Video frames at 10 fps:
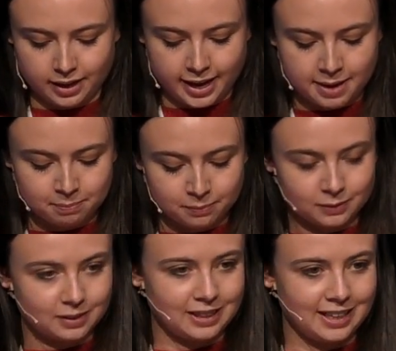
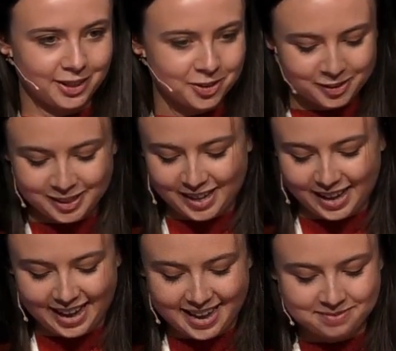Hello.
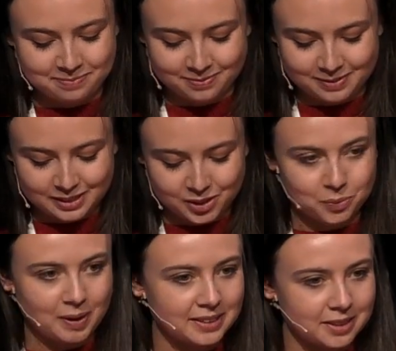So
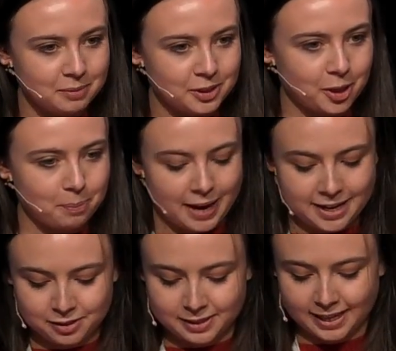welcome to our
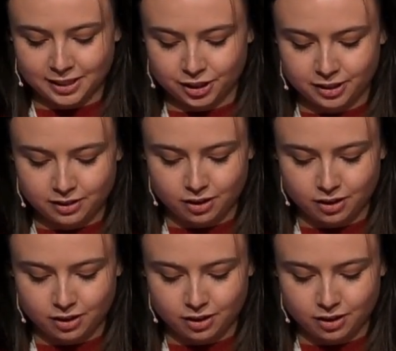panel session